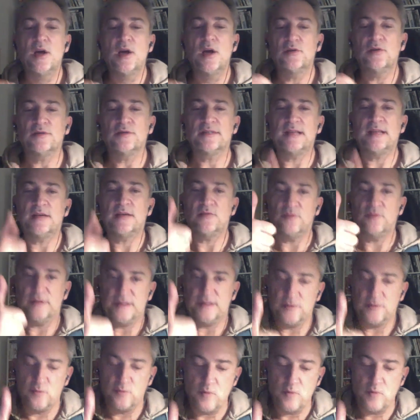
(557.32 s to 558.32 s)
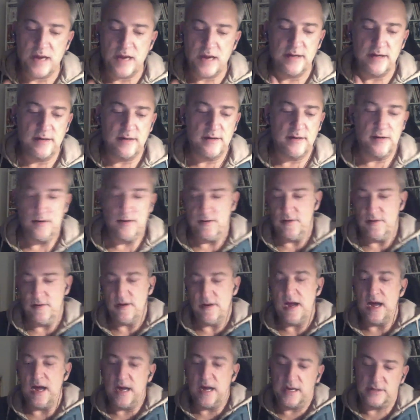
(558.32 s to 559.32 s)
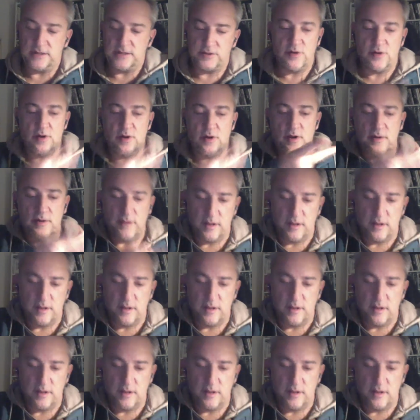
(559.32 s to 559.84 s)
you start with one actor,